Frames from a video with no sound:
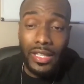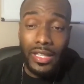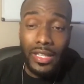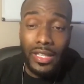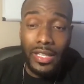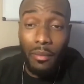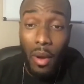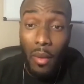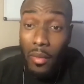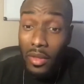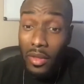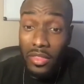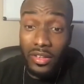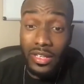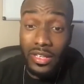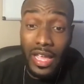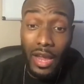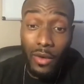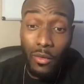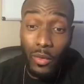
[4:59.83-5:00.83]
that my mother
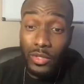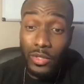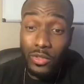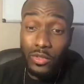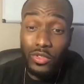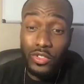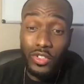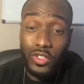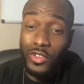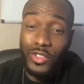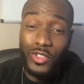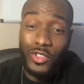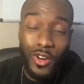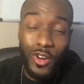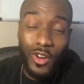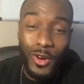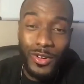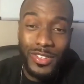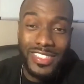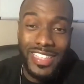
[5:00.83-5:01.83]
and I went through certain
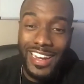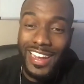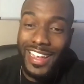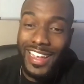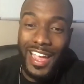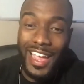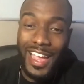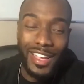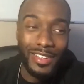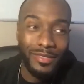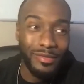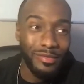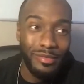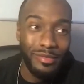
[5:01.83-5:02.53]
struggles that